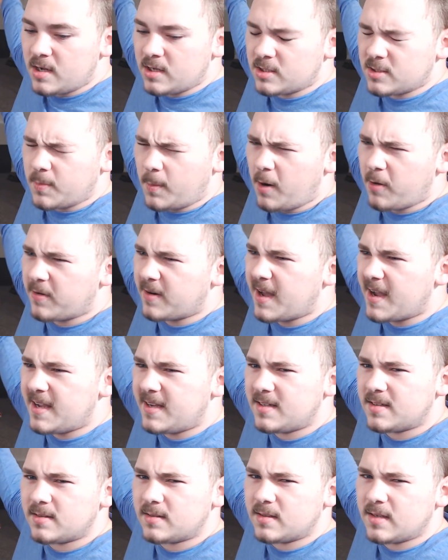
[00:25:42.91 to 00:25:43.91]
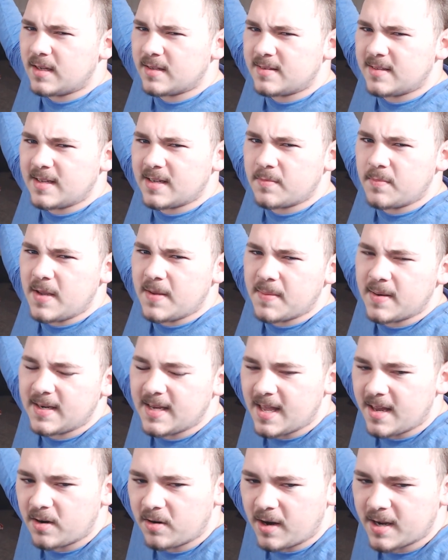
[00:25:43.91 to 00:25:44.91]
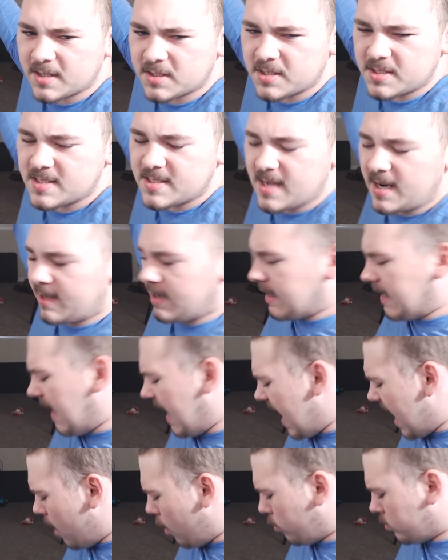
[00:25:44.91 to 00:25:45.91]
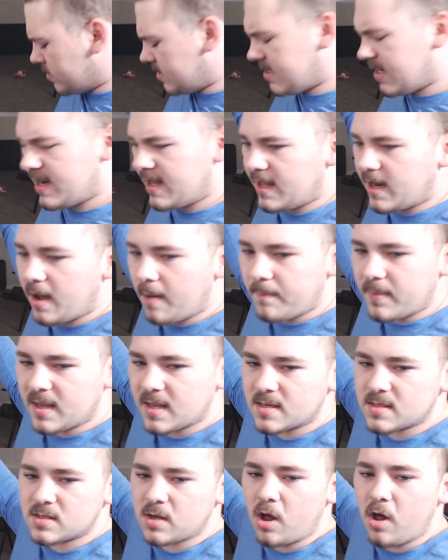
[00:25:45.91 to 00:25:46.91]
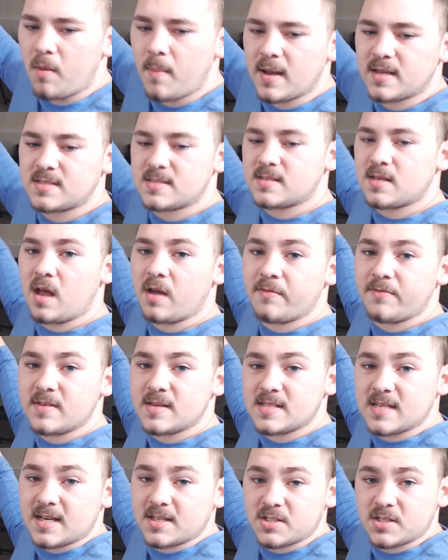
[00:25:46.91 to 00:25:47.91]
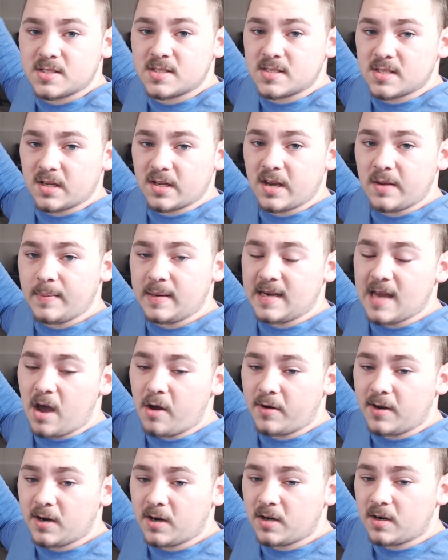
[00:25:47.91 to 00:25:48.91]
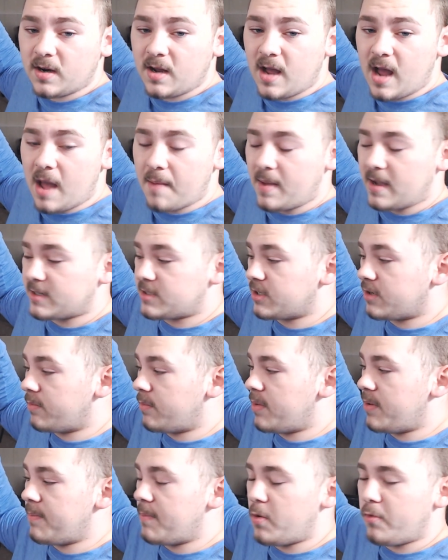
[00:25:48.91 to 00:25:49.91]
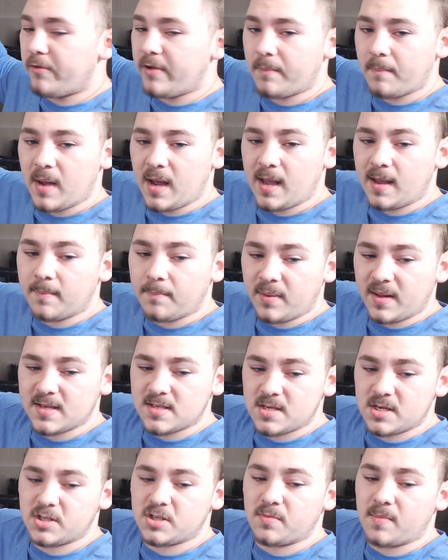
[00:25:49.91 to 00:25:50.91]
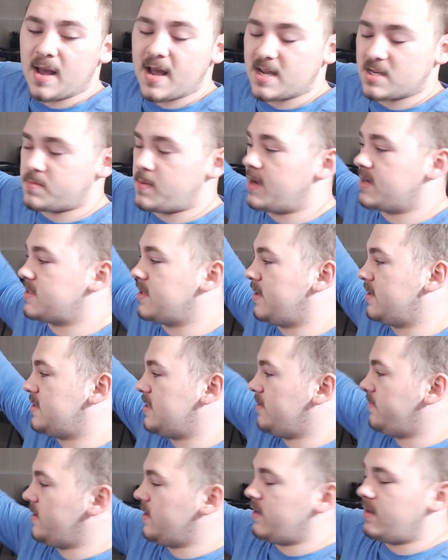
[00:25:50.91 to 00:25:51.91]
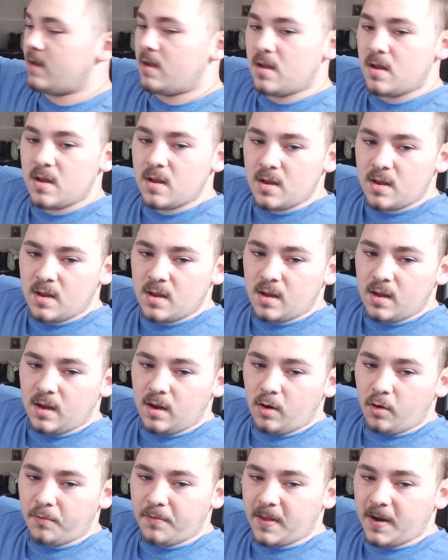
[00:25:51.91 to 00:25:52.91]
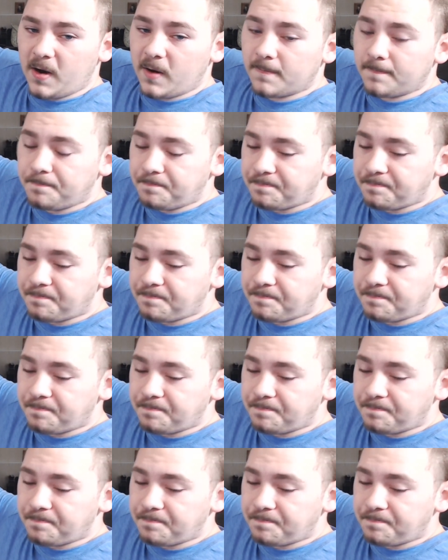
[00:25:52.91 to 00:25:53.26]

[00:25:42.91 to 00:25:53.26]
Tomorrow night, I think me and my dad are actually setting it up, because all my stuff is actually still gonna be down here. I'm actually gonna be moving my PlayStation, my Xbox to the TV over there.